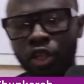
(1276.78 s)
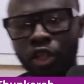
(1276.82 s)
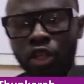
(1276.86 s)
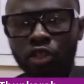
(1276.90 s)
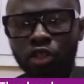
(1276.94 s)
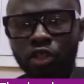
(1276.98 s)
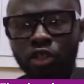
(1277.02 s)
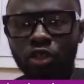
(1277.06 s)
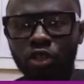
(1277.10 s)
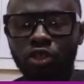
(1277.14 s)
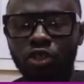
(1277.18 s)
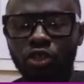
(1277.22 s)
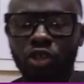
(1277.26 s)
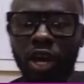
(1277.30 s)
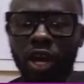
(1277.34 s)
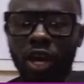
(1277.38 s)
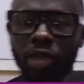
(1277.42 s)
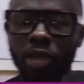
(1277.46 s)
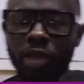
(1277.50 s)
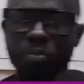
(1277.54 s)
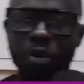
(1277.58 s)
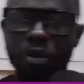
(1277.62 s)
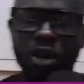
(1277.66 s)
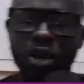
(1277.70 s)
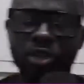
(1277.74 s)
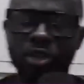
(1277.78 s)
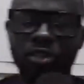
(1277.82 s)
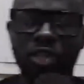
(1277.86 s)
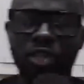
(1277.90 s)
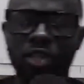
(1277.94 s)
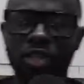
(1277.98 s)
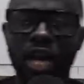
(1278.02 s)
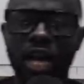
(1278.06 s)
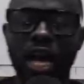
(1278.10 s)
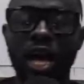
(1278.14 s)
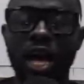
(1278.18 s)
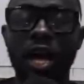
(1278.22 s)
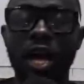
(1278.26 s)
So joint products
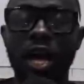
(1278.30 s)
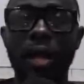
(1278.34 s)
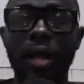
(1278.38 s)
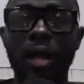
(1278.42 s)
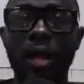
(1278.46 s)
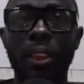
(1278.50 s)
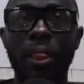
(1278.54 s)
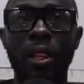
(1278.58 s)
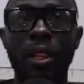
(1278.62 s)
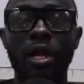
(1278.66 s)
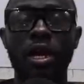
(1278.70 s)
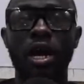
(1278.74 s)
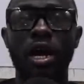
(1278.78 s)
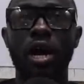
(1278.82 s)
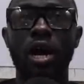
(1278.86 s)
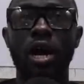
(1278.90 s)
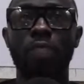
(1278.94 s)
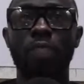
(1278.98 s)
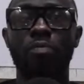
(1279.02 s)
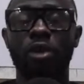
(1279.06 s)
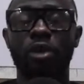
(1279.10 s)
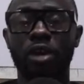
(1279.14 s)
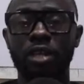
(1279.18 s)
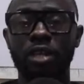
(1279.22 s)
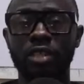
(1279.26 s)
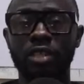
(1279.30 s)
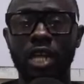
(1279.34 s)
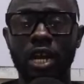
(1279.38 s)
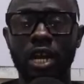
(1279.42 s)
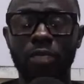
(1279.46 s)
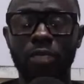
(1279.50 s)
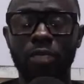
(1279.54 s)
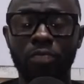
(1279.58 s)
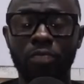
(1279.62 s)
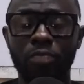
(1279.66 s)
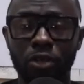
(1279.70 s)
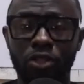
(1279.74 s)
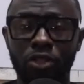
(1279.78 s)
are, are products that are
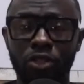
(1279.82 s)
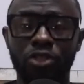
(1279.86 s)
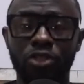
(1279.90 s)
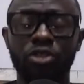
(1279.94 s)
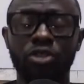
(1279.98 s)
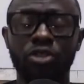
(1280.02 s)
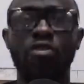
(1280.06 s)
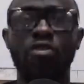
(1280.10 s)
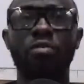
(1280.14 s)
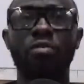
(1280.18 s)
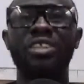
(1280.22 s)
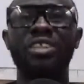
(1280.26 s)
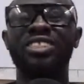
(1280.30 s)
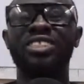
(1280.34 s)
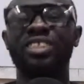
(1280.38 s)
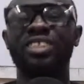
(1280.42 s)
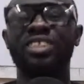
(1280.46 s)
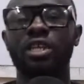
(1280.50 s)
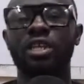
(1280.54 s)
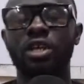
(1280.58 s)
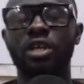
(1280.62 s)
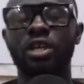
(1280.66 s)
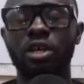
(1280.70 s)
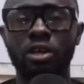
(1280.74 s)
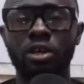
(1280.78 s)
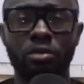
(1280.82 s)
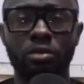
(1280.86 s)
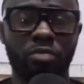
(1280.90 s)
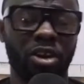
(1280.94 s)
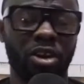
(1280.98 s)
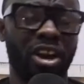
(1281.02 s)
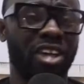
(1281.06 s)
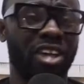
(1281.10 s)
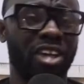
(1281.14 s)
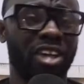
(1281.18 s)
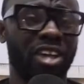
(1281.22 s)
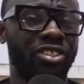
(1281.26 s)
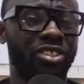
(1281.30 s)
produced from a single
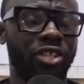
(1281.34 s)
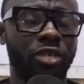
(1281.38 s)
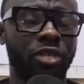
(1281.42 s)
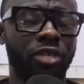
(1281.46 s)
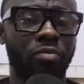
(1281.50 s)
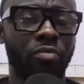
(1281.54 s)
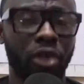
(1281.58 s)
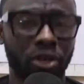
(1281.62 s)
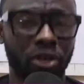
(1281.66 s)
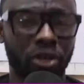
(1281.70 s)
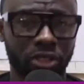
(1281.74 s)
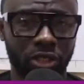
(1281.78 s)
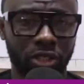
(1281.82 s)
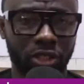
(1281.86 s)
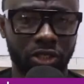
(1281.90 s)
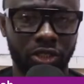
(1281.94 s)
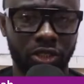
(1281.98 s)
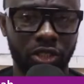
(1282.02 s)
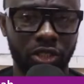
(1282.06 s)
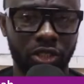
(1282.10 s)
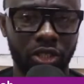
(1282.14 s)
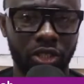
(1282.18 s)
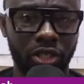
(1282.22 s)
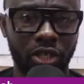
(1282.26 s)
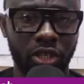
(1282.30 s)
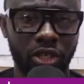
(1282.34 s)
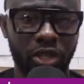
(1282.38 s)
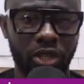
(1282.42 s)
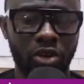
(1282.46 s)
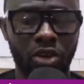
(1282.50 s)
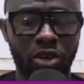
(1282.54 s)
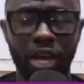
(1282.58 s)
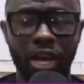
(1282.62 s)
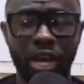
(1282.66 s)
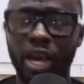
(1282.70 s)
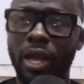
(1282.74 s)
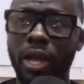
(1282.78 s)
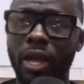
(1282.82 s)
production process.
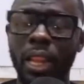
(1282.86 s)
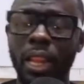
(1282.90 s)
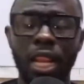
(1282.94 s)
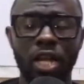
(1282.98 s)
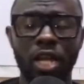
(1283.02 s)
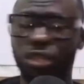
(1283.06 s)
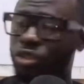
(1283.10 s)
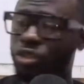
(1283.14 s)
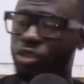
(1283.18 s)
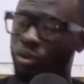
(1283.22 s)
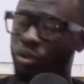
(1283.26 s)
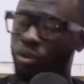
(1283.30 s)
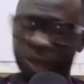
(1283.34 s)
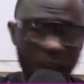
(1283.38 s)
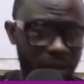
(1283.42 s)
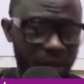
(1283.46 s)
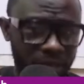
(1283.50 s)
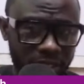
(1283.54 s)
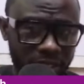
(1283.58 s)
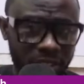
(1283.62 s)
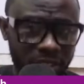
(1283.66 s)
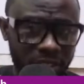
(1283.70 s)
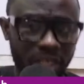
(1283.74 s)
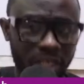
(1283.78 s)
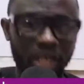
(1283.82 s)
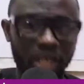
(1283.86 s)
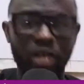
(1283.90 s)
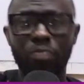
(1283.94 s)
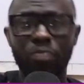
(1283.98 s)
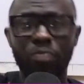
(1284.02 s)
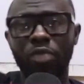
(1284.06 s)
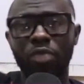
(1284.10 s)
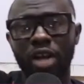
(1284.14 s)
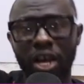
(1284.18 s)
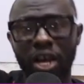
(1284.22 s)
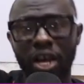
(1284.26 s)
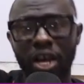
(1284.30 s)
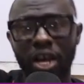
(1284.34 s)
Okay. So we have a single
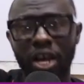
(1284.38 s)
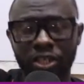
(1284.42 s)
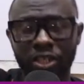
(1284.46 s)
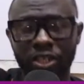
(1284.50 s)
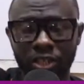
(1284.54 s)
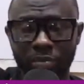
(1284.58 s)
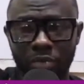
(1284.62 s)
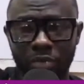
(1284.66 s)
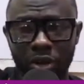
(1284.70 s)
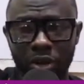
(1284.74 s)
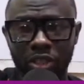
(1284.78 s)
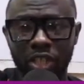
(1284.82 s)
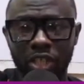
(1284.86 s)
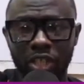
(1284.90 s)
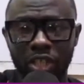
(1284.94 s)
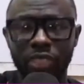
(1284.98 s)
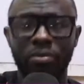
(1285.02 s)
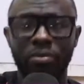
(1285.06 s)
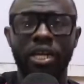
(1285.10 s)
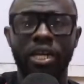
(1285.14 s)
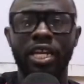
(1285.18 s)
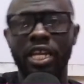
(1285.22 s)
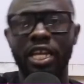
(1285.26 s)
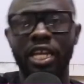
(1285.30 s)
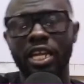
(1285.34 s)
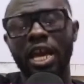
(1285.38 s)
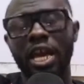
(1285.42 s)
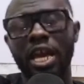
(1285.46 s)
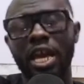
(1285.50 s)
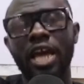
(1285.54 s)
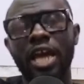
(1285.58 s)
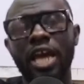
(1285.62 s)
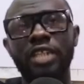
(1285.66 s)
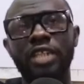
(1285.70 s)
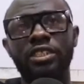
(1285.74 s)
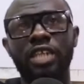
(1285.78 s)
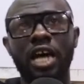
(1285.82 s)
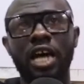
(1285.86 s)
production process, but it
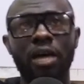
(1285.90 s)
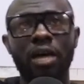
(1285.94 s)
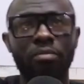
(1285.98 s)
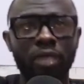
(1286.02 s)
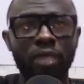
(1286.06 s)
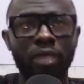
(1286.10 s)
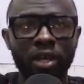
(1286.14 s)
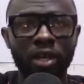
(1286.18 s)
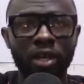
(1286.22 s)
ends up